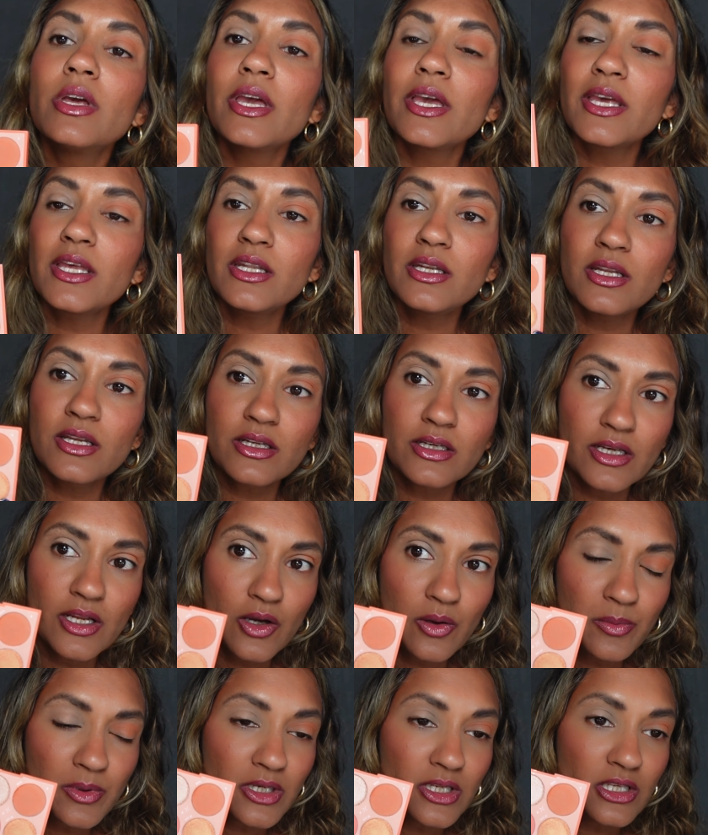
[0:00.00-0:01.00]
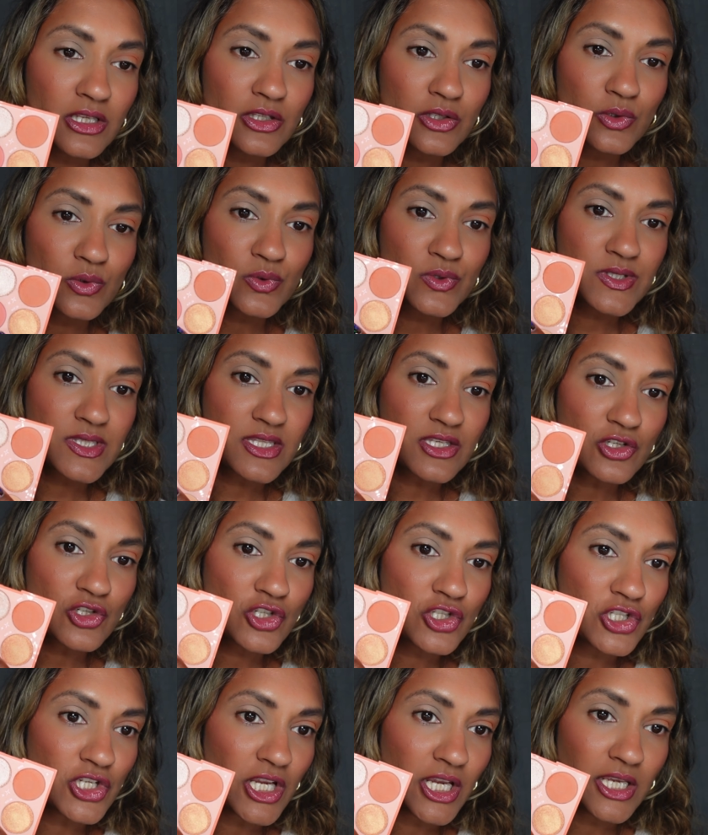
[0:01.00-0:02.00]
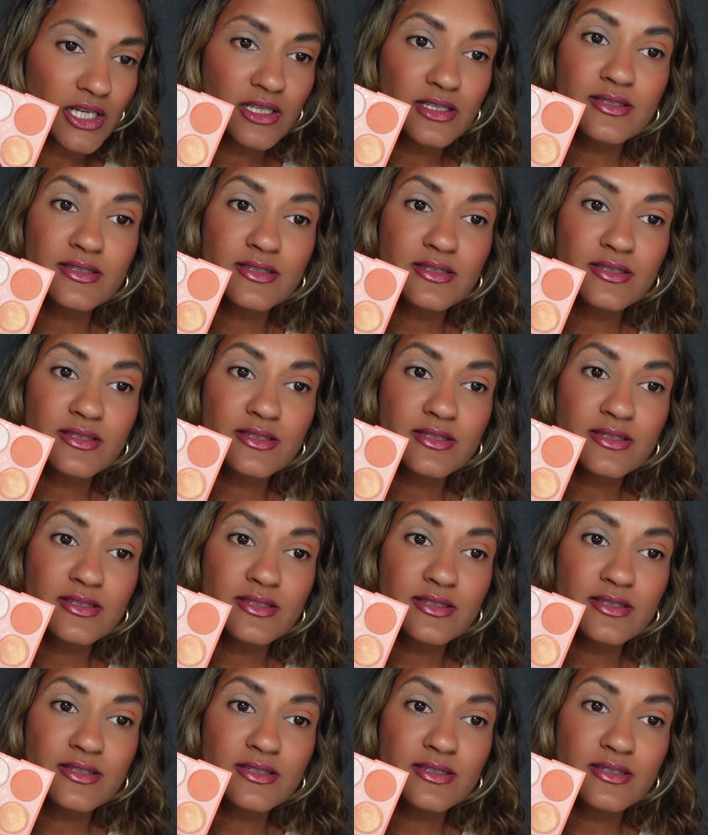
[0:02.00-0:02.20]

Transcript: And now I'm going to use the shade